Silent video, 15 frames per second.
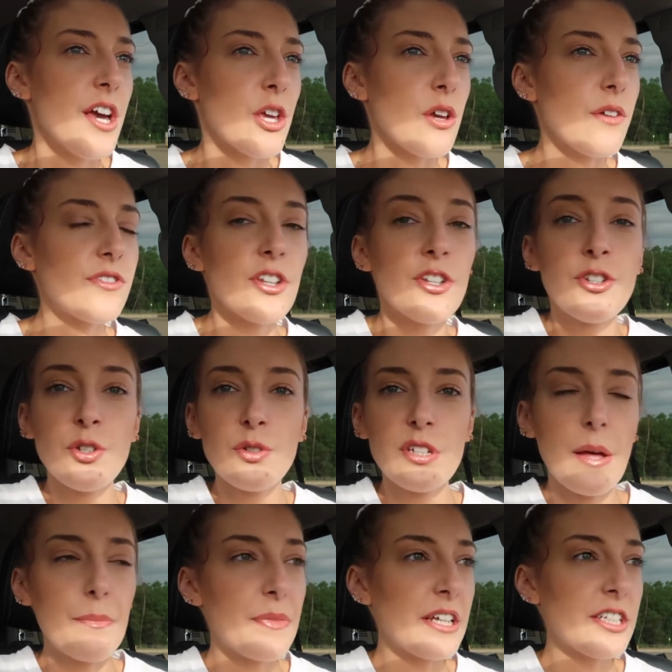you have to do
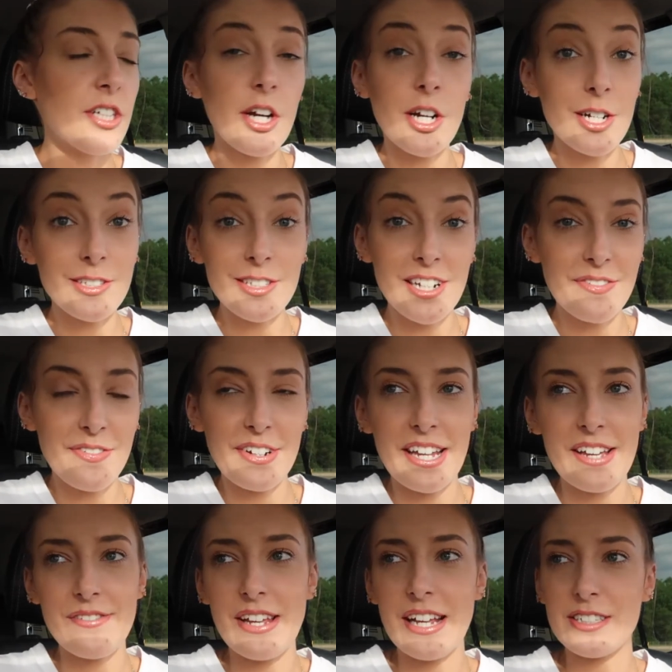something to earn their
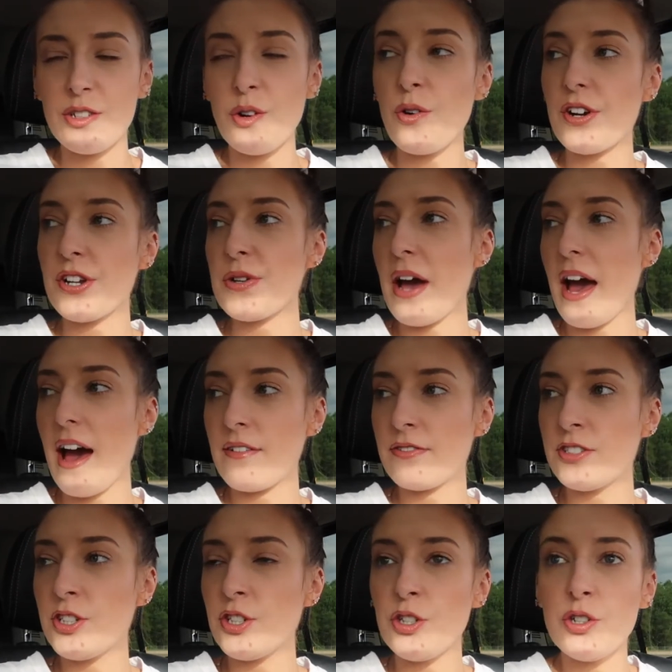forgiveness or you
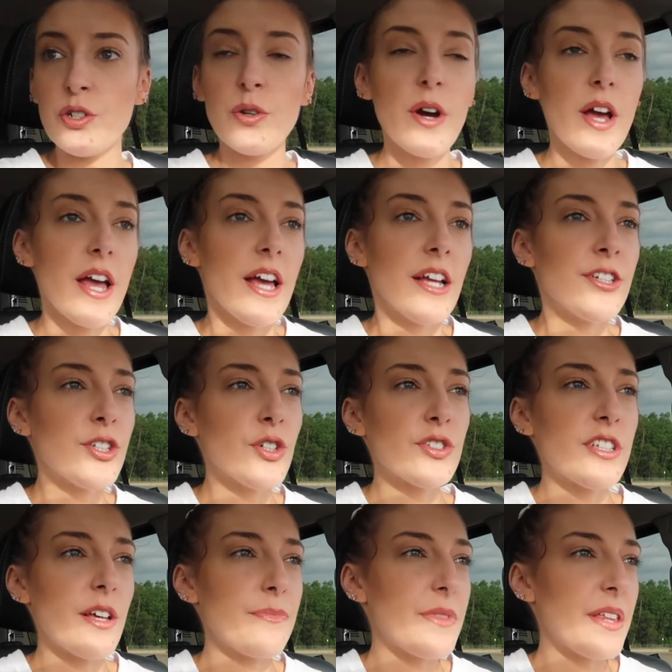have to do
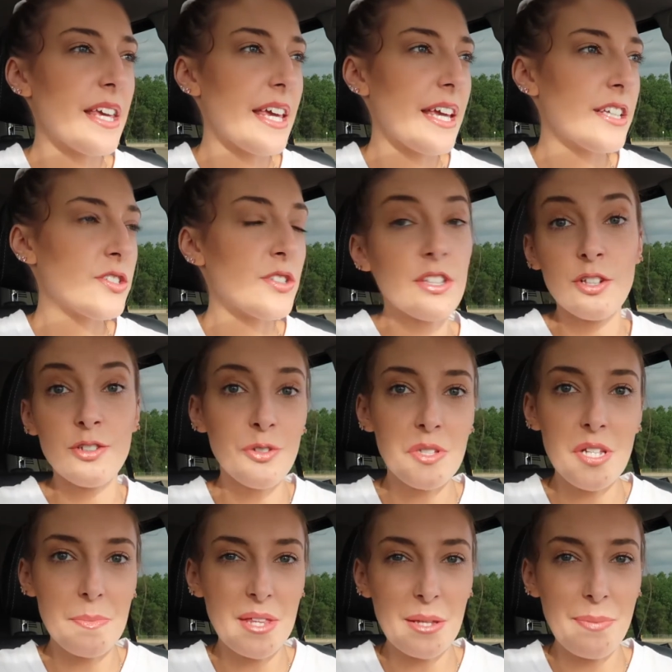something so they'll do
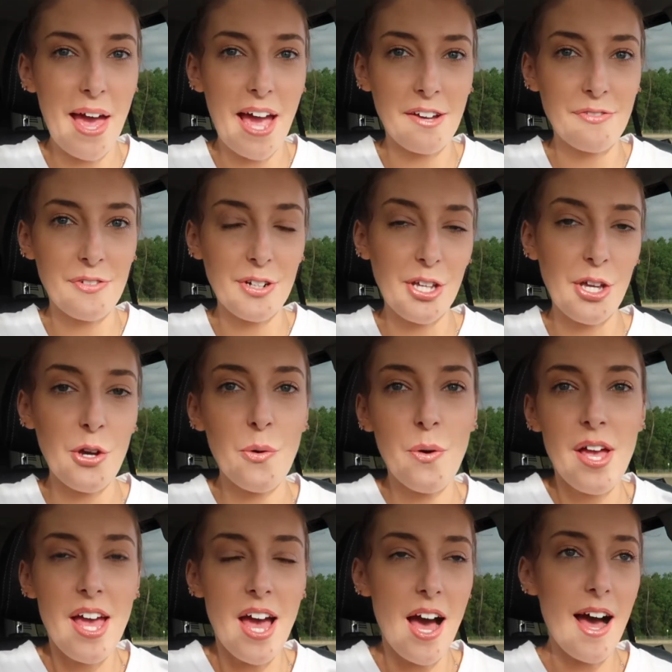something back for you
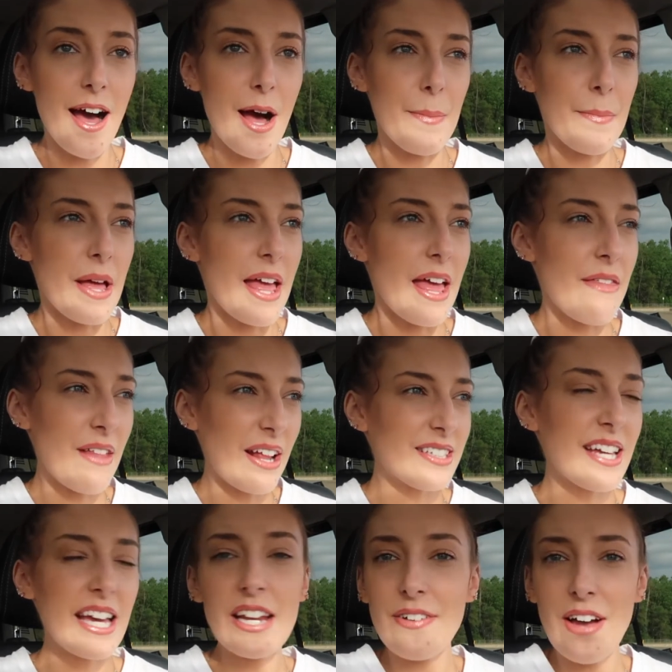um, and
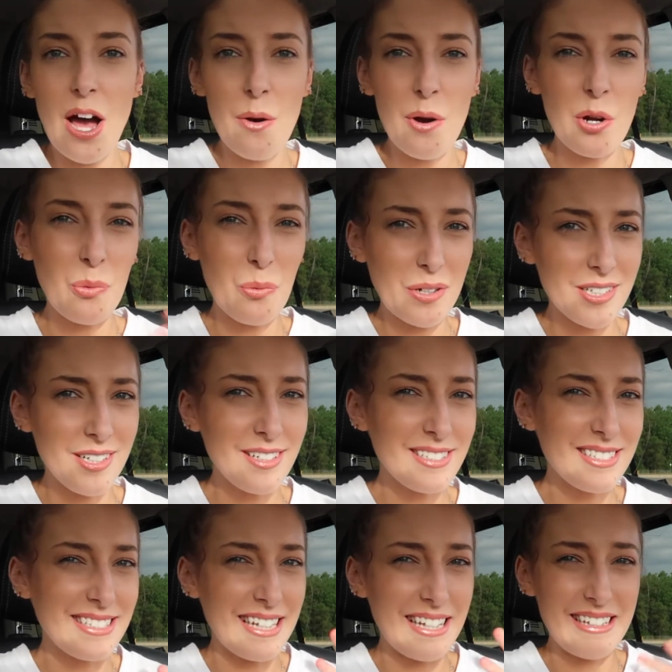that's kind of how our
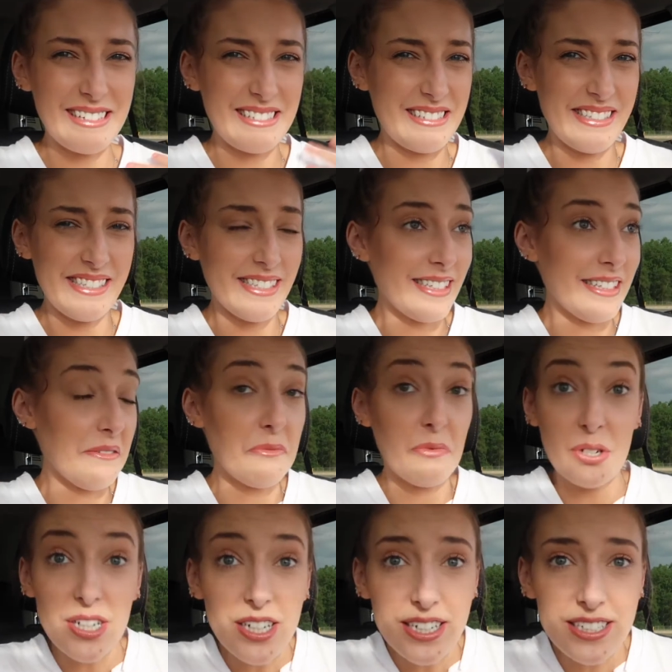world
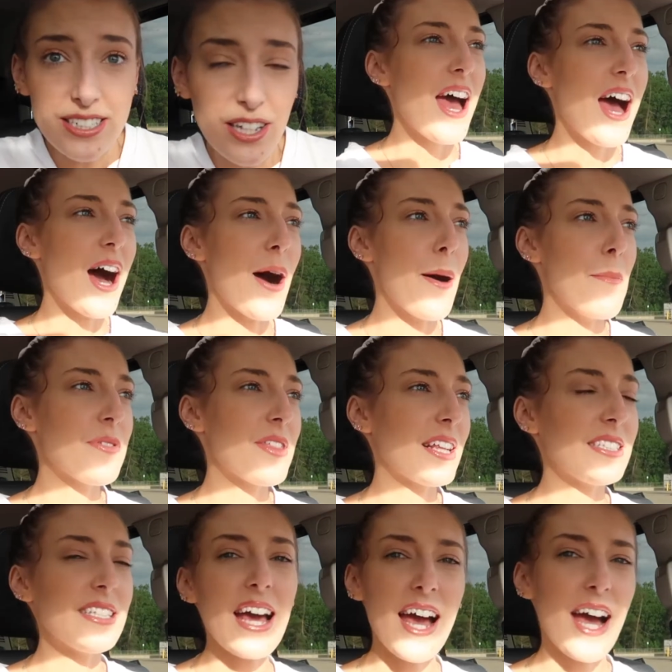works, um, but
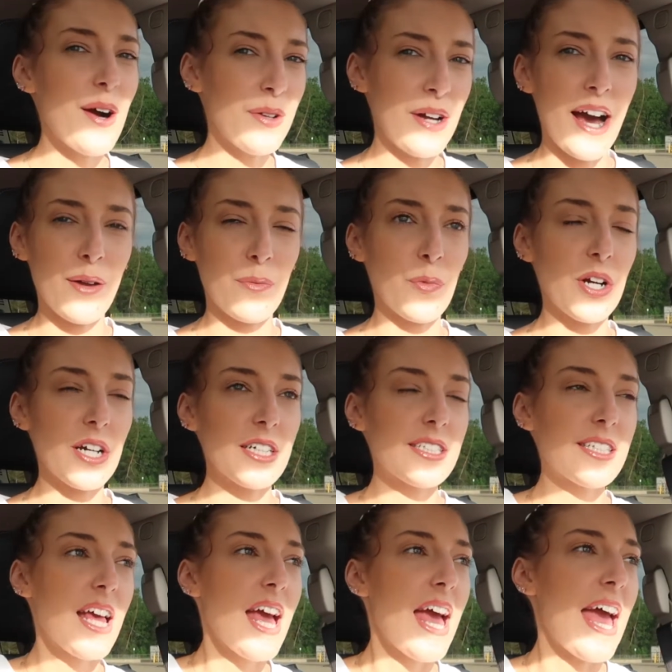that's not how God
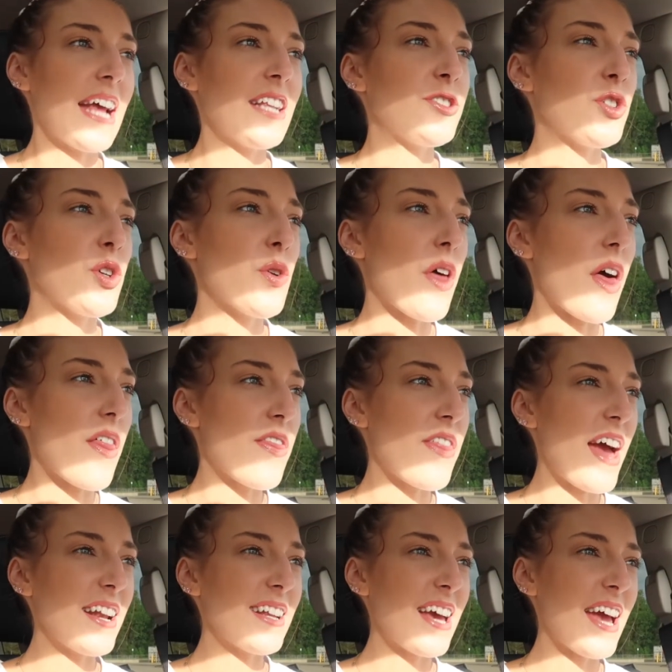works. And so
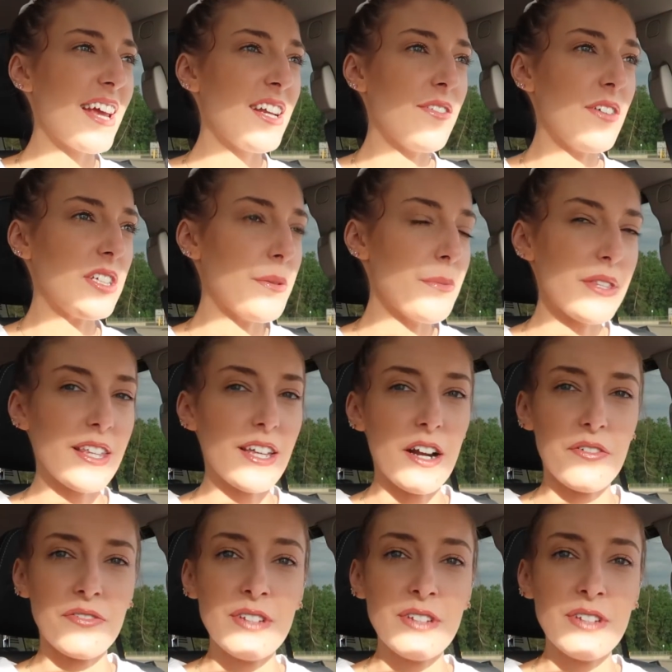that kind of is something that our